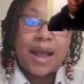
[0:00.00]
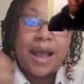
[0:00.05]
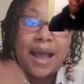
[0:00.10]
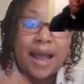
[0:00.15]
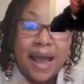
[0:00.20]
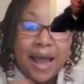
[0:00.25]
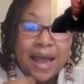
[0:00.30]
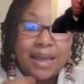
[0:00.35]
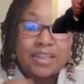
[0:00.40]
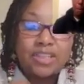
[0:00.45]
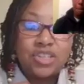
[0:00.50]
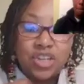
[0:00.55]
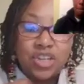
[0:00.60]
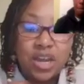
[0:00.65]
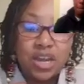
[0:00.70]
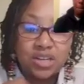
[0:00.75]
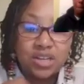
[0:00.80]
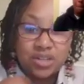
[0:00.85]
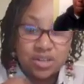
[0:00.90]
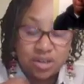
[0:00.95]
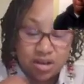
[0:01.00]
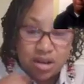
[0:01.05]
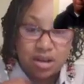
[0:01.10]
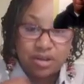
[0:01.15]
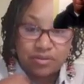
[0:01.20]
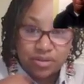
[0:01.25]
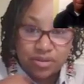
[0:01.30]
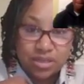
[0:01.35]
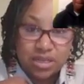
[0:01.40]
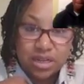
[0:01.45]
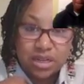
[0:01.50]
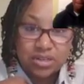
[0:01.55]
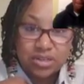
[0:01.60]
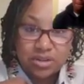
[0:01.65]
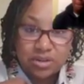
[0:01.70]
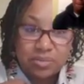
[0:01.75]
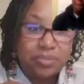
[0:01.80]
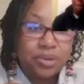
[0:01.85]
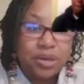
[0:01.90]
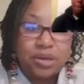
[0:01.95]
I change the
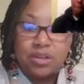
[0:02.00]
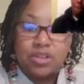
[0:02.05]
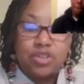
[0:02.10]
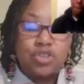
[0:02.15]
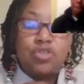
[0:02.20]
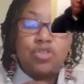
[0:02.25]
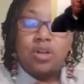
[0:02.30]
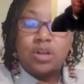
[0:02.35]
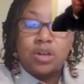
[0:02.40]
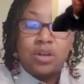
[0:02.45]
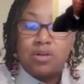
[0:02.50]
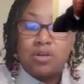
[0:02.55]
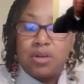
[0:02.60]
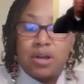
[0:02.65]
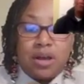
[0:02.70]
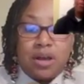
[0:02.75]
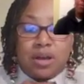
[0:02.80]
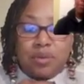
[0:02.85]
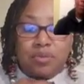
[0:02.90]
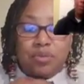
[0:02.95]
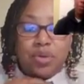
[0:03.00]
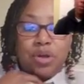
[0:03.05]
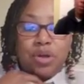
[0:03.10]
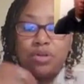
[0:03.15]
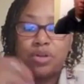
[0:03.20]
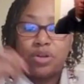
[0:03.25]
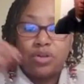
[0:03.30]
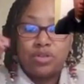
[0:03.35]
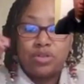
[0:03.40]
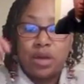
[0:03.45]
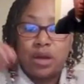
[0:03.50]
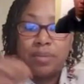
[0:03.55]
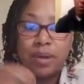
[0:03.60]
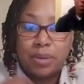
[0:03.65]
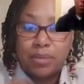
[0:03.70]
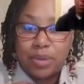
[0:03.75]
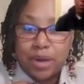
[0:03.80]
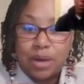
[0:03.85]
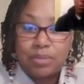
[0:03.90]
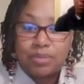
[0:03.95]
conversation, because we're only going to talk
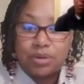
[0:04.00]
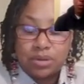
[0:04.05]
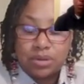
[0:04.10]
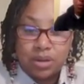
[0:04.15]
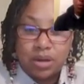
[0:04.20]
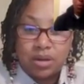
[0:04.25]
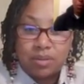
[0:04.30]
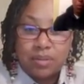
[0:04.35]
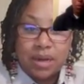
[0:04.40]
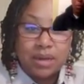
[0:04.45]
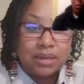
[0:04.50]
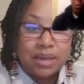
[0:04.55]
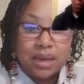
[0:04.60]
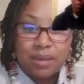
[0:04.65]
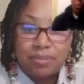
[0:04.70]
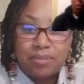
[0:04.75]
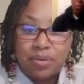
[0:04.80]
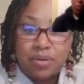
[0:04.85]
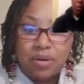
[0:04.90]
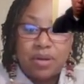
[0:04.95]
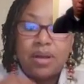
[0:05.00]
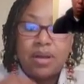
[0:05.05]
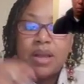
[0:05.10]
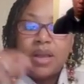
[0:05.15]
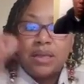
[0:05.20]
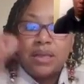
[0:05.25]
about what I want to talk about at that point.